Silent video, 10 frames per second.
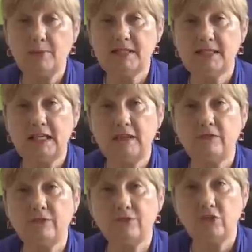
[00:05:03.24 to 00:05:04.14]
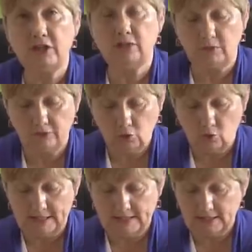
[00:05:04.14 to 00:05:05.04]
perceived freedom of
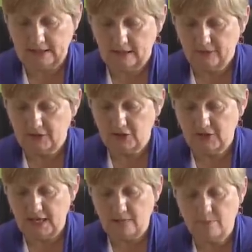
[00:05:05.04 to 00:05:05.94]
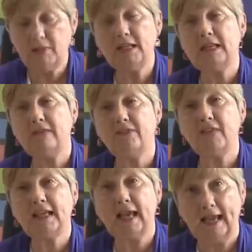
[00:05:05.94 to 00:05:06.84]
choice that they believe
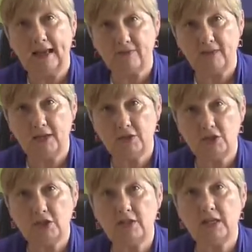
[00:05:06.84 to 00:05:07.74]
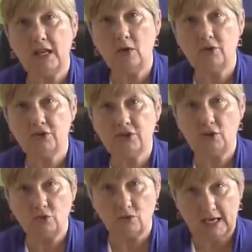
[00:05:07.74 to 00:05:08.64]
they have under the Health and
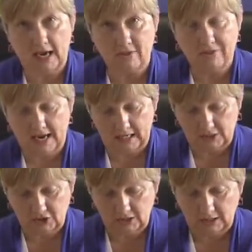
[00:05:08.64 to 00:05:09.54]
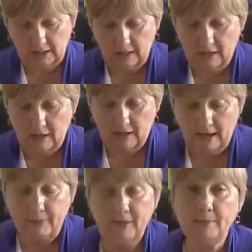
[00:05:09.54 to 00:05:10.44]
Social Care Act
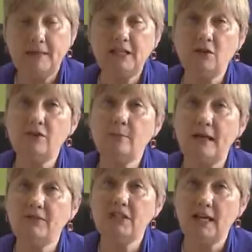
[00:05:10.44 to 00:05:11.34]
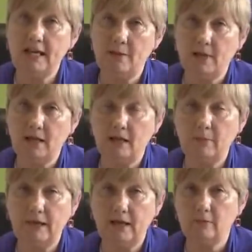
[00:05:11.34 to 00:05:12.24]
and many of them have a dilemma
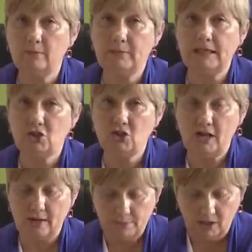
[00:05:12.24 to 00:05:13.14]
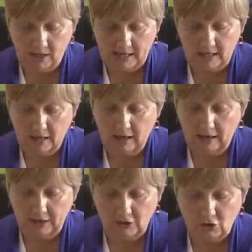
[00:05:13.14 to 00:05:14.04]
about make, share, buy
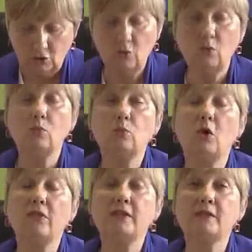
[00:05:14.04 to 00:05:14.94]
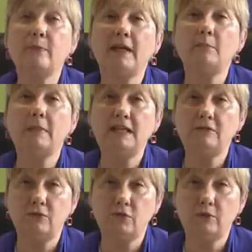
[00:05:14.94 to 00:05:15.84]
and what this may mean
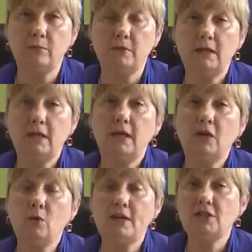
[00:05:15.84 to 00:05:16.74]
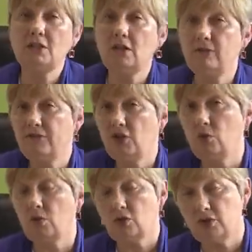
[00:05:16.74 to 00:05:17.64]
for them. And quite a, a
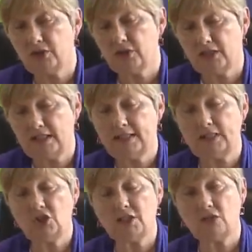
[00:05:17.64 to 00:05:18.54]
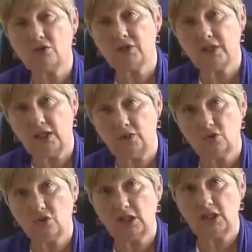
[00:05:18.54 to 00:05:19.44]
few across the CCGs across the
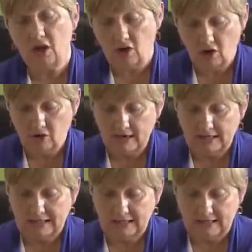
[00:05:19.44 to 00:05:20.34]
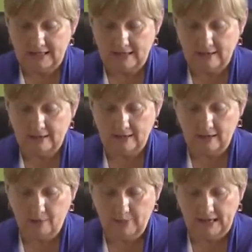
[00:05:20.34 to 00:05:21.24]
country are unclear
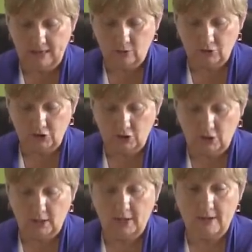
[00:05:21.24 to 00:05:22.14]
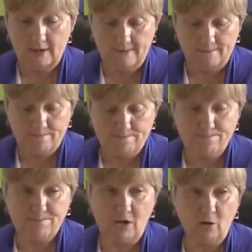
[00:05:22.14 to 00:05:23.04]
about um,
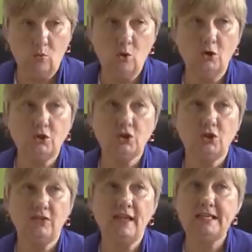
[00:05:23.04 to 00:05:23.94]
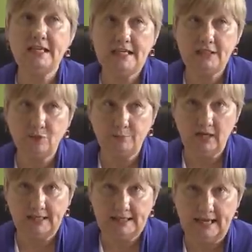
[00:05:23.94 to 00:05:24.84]
what they need to
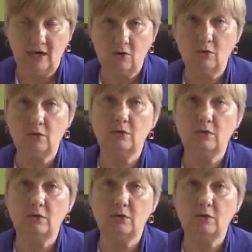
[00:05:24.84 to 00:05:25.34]
buy now